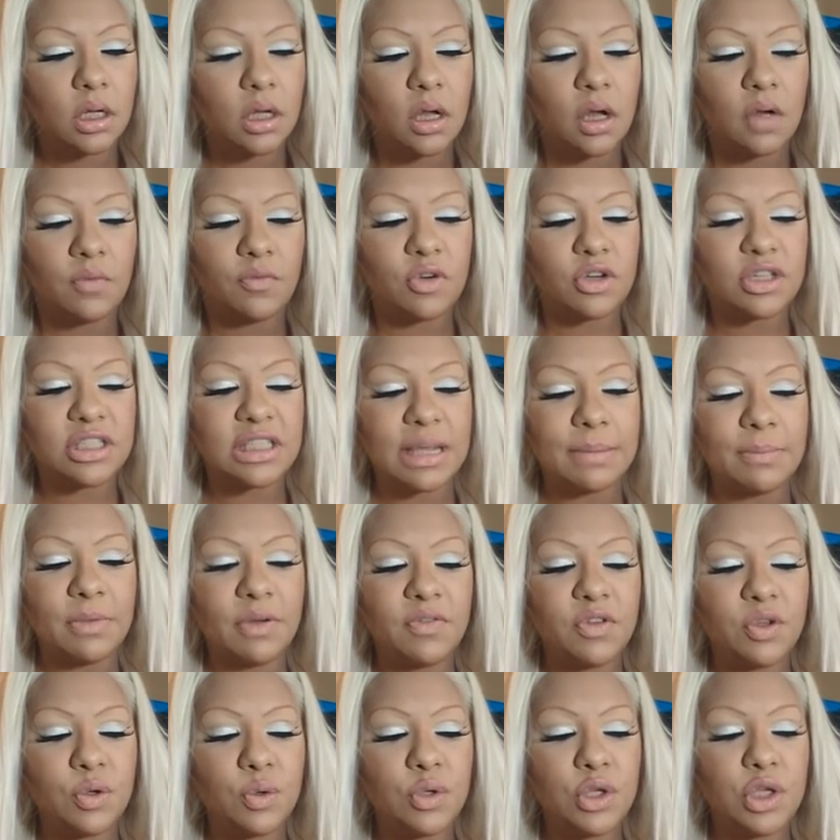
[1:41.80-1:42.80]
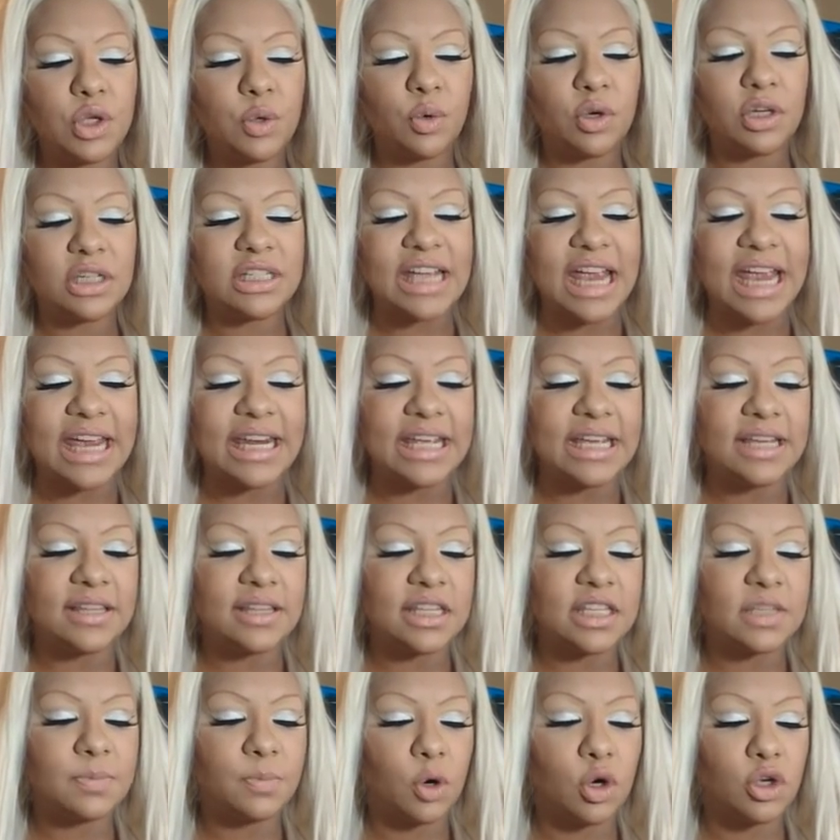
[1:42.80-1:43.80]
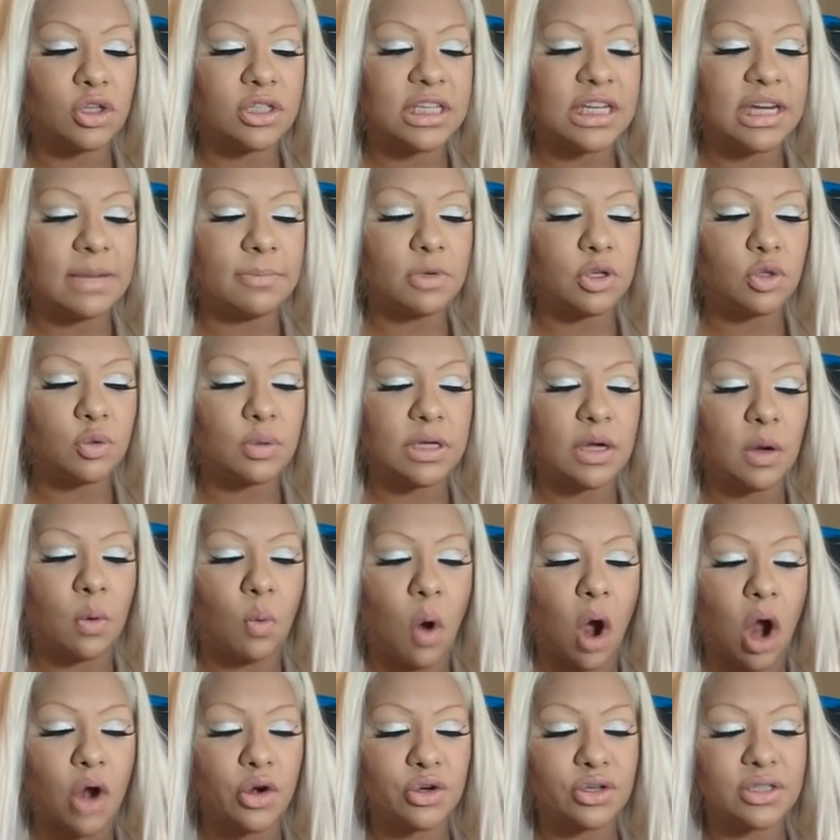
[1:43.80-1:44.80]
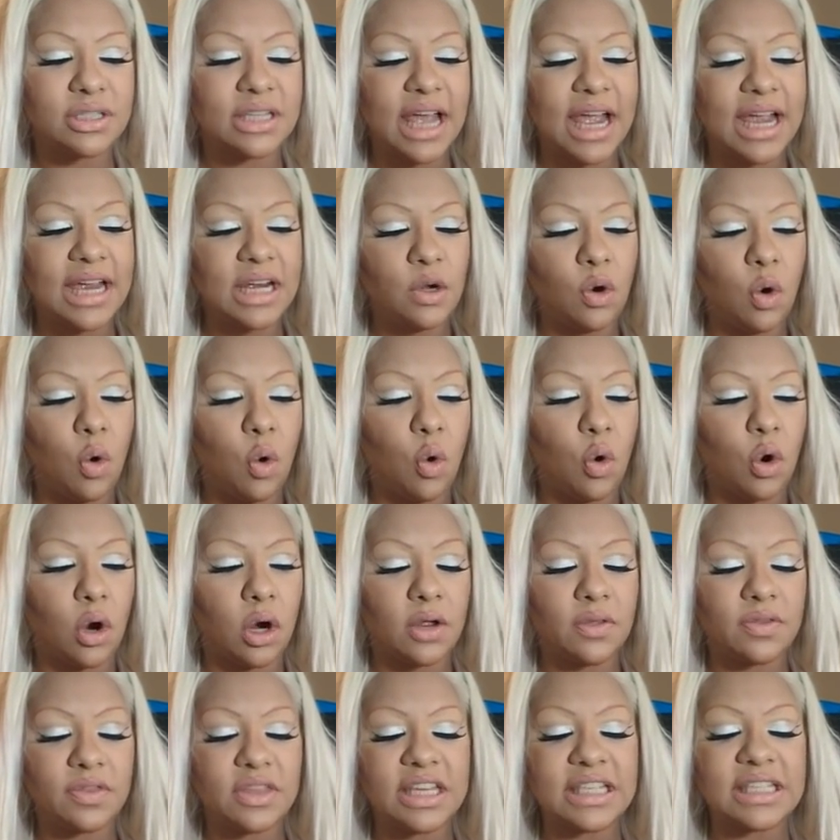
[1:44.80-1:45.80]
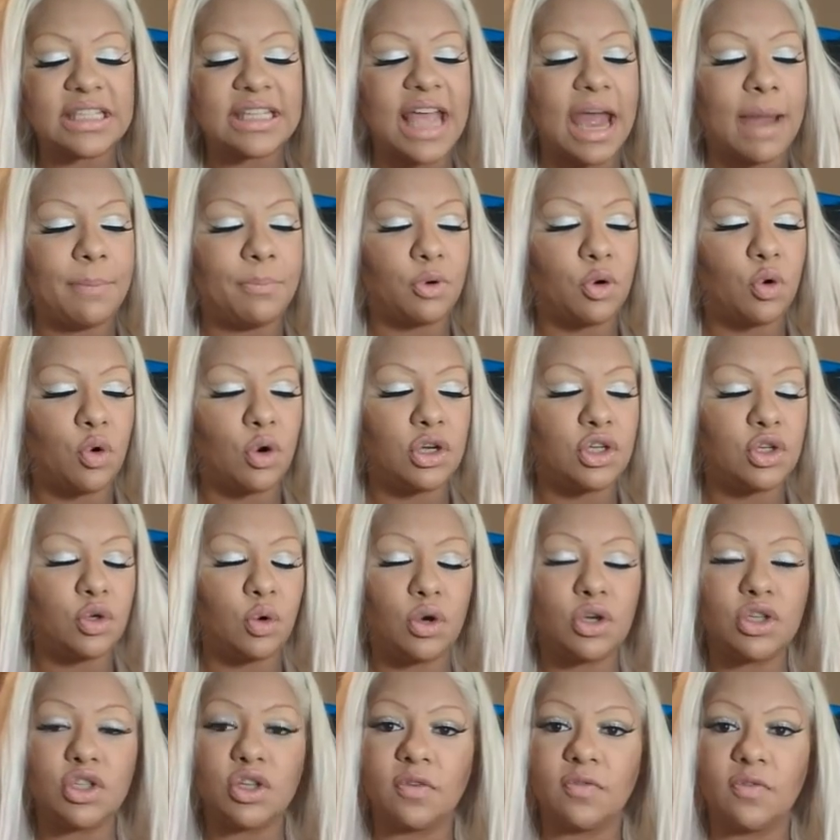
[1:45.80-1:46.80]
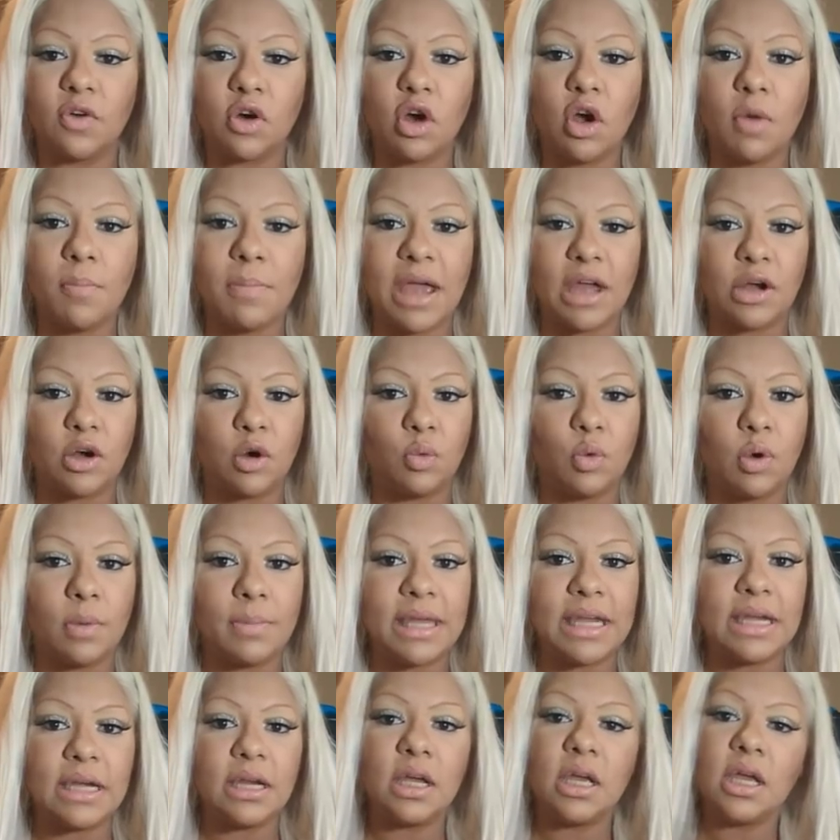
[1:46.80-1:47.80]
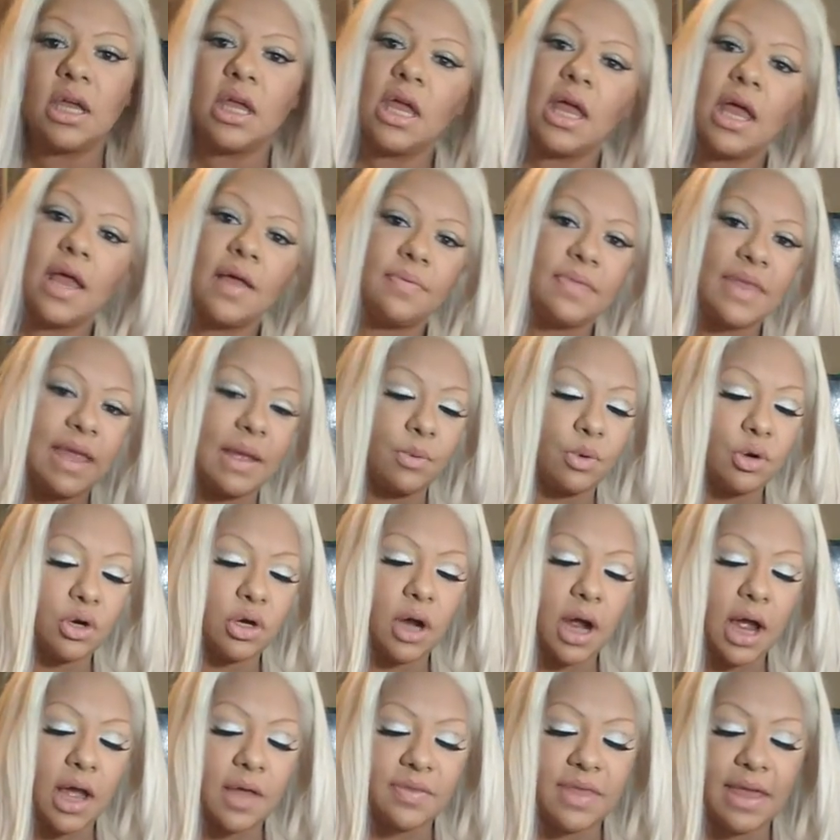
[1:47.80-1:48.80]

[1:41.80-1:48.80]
For some of you, you were dating this person in between a water sign or this Capricorn, Taurus, or Virgo man or woman. They're